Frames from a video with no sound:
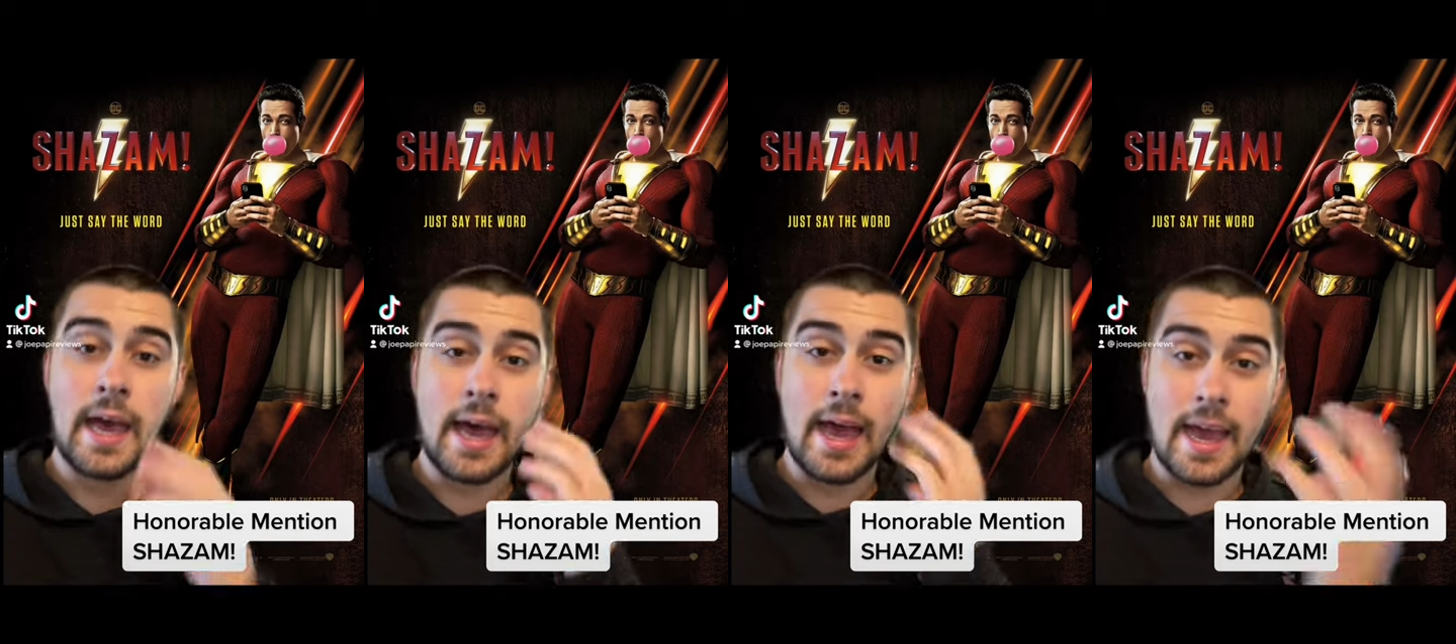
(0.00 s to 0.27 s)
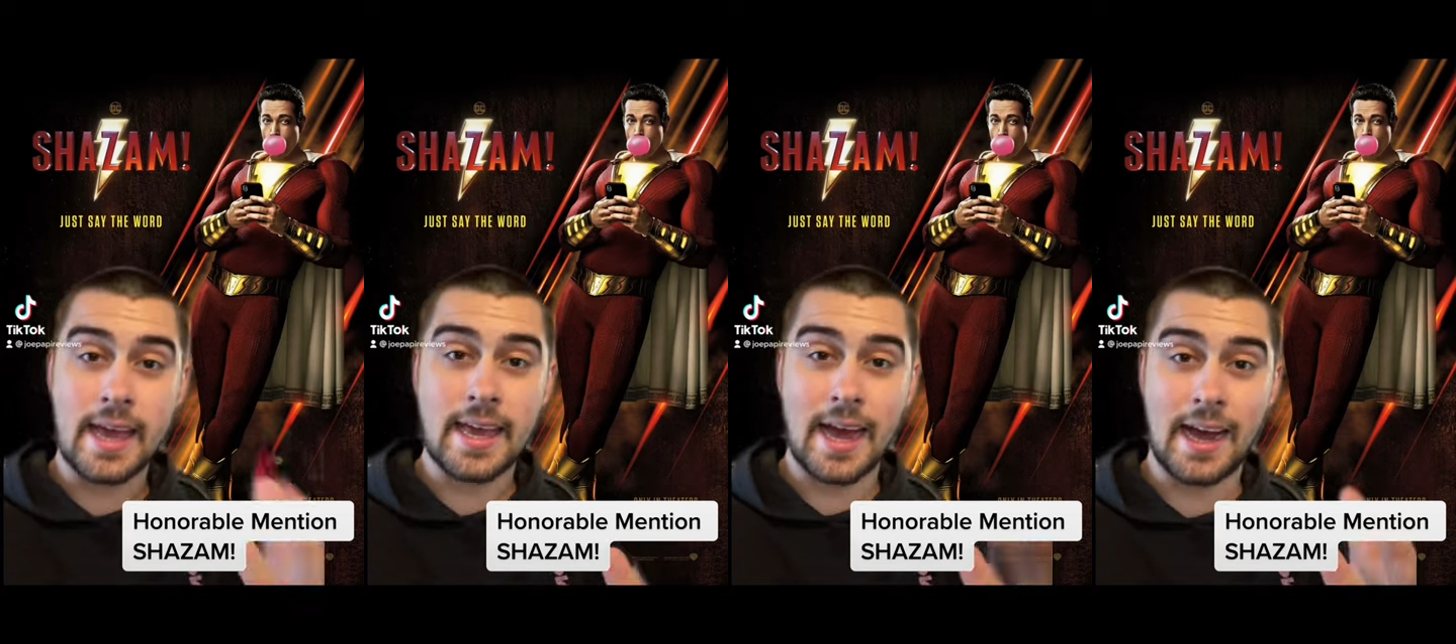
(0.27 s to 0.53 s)

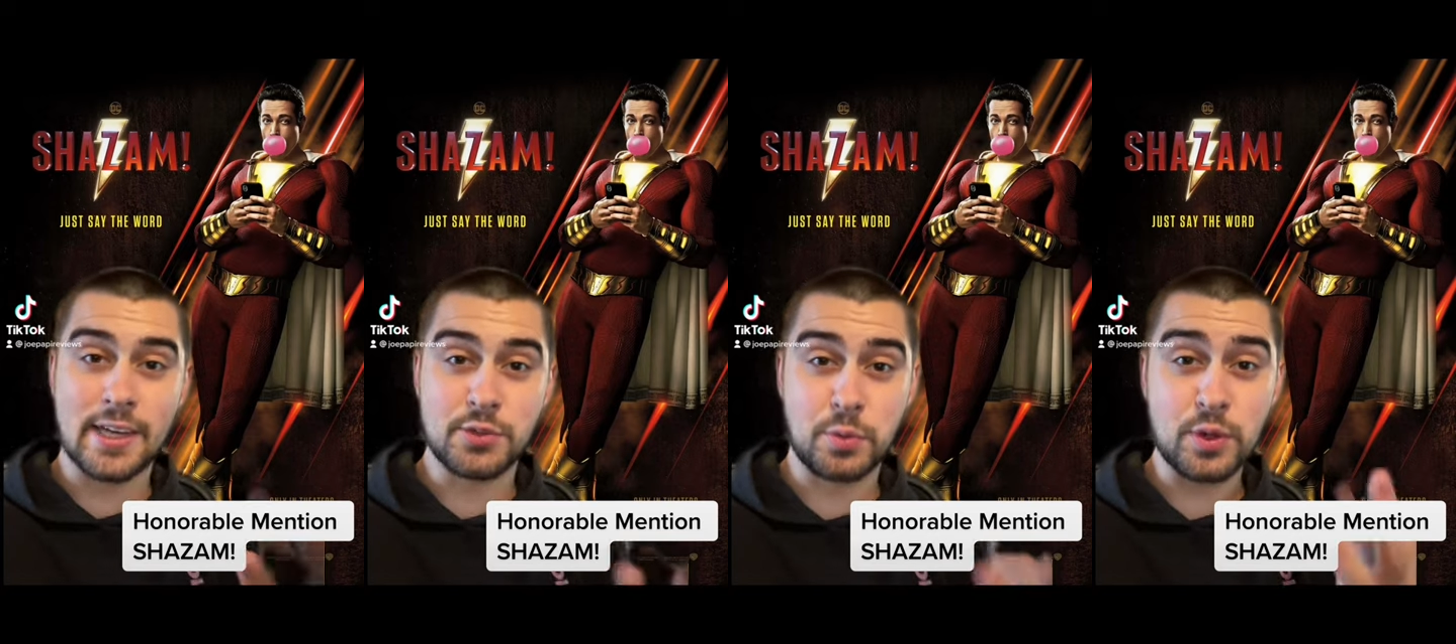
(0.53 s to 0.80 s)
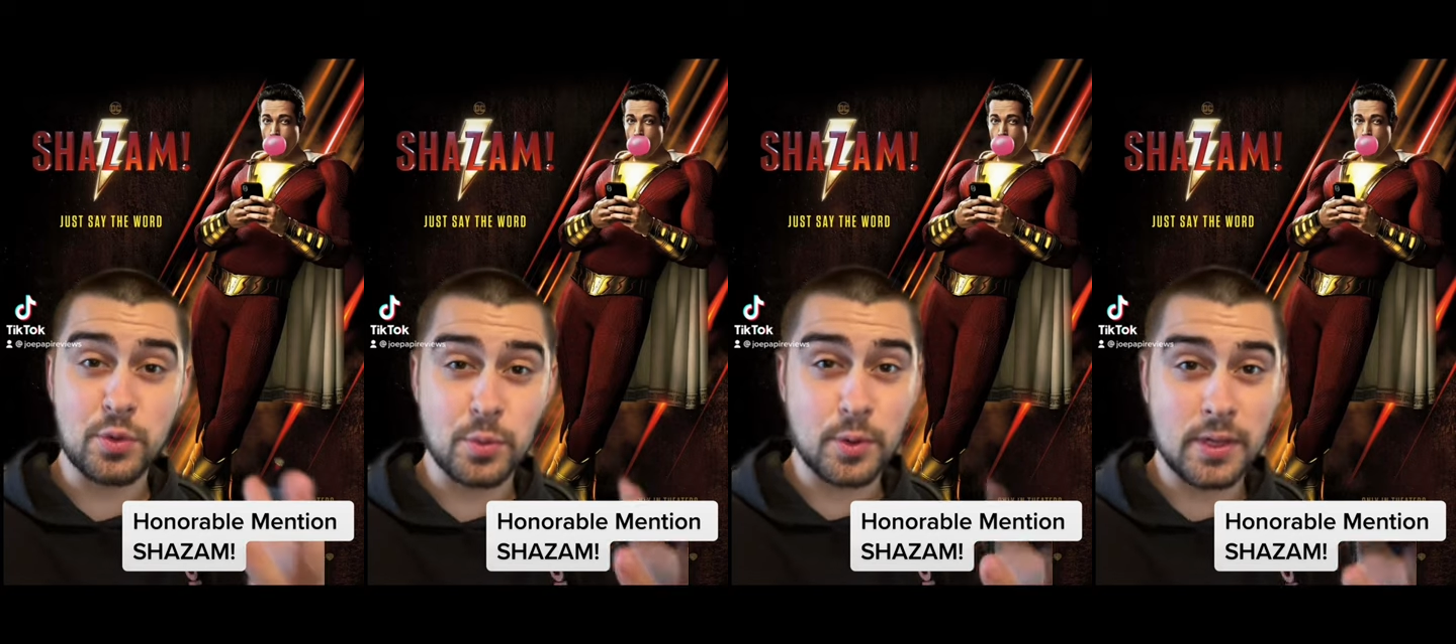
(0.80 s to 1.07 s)
Hey guys, with
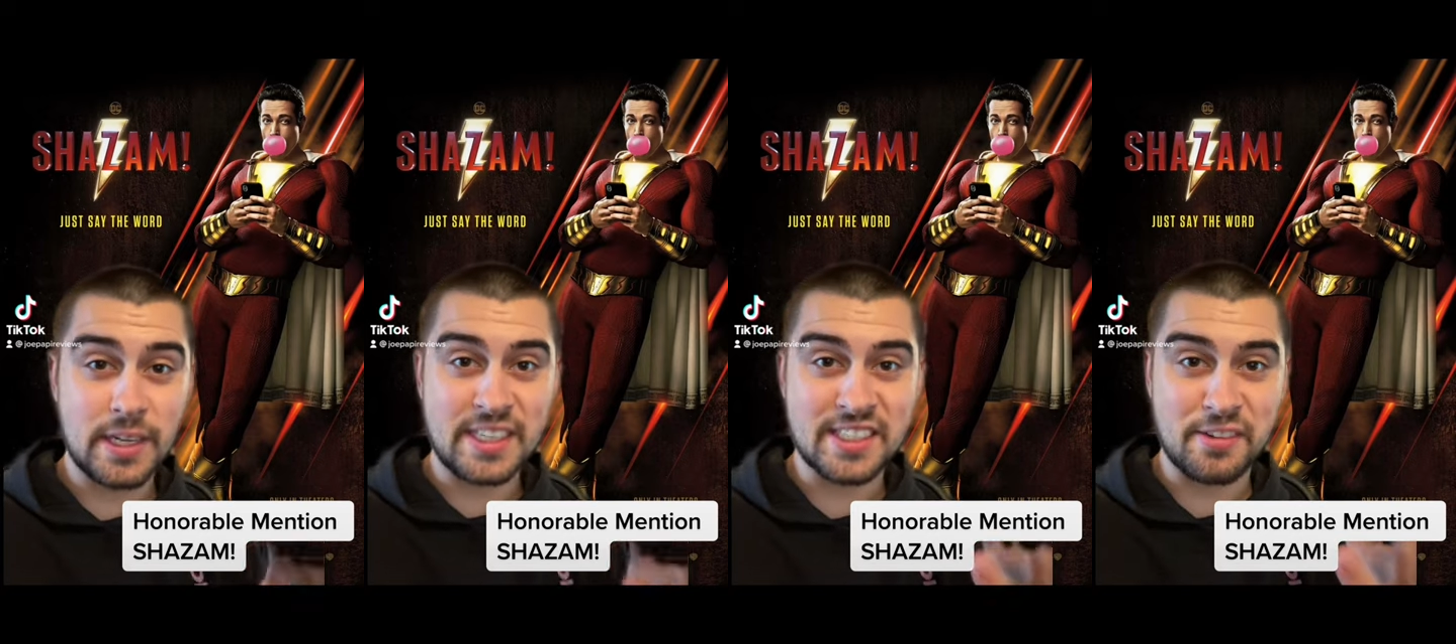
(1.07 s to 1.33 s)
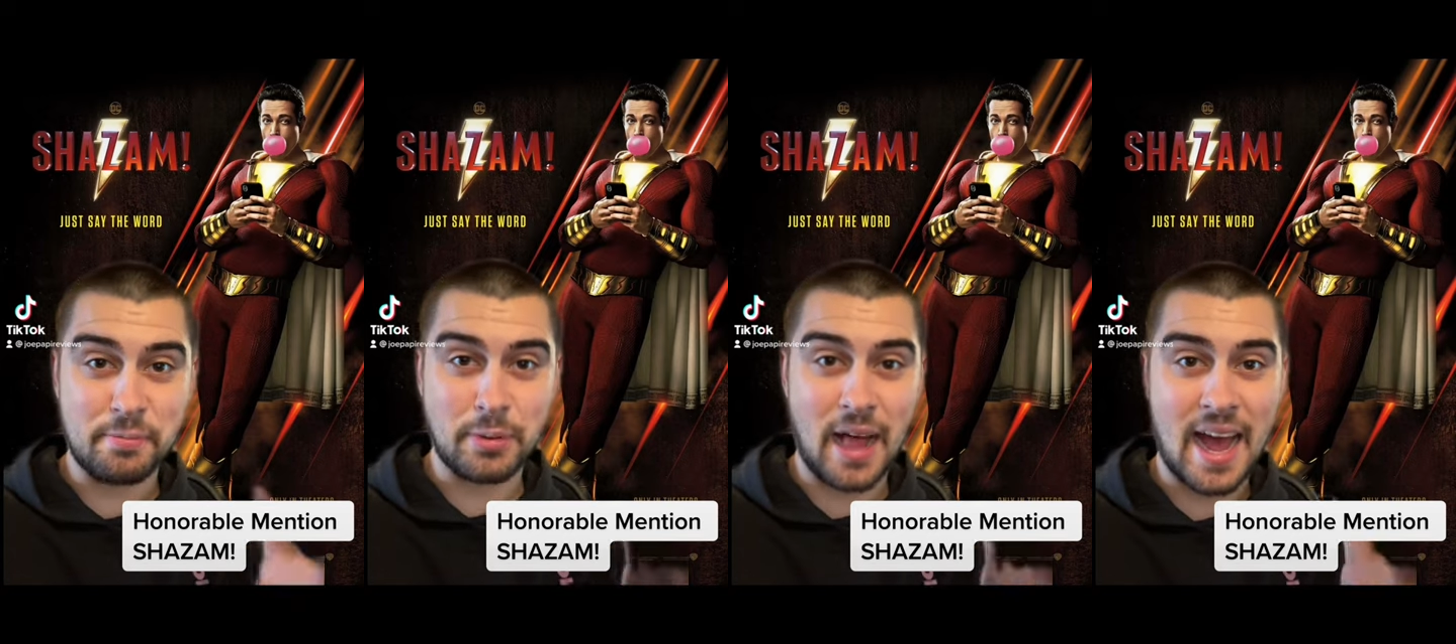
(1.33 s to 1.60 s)
the release
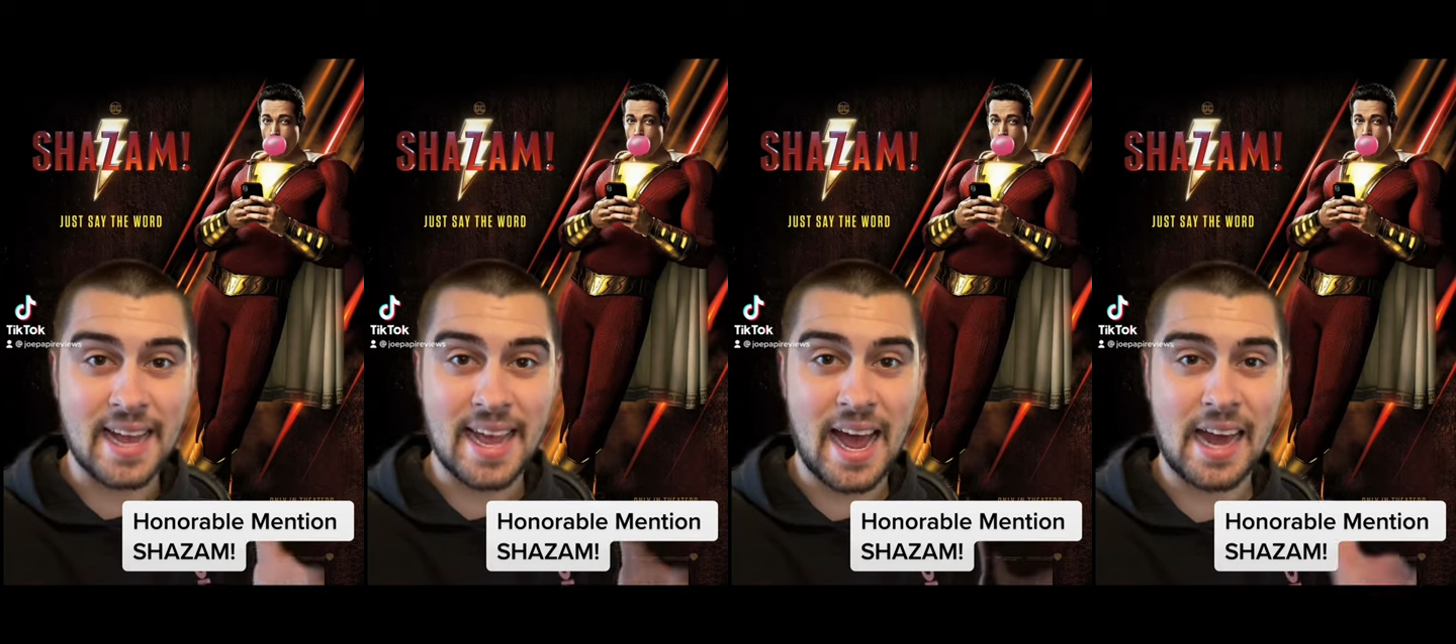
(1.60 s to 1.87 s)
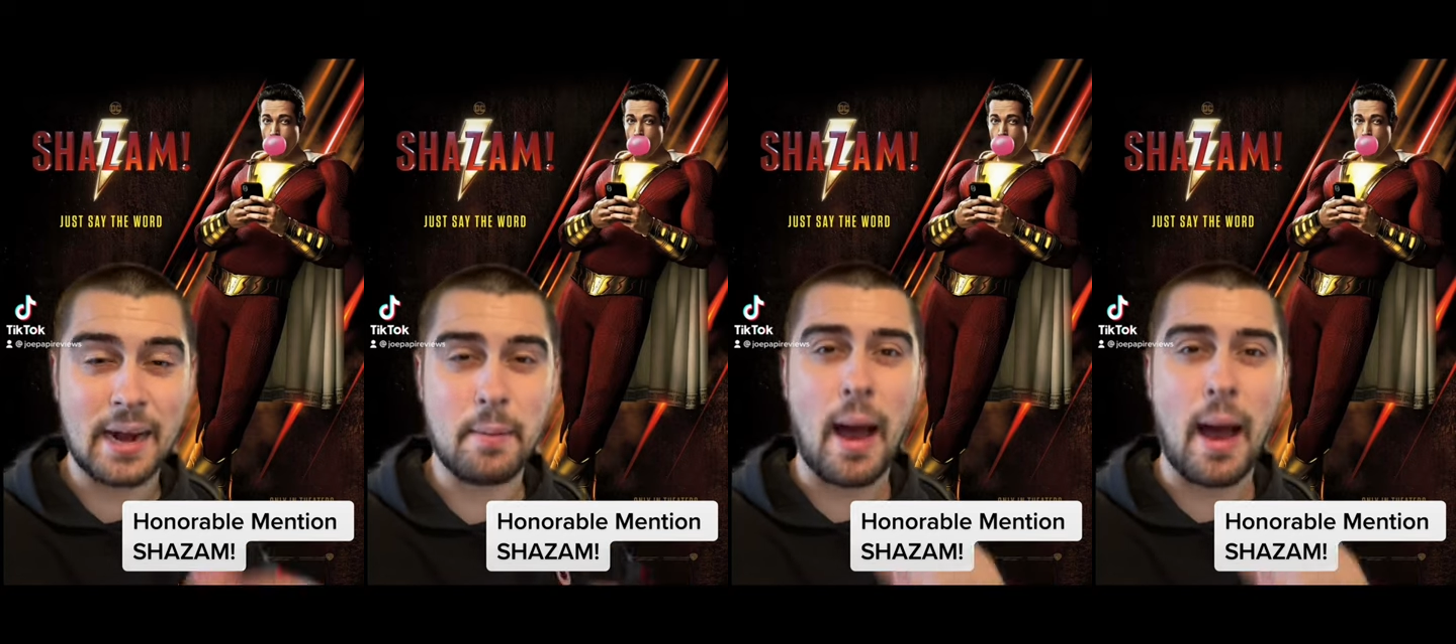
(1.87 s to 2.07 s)
of Black Adam,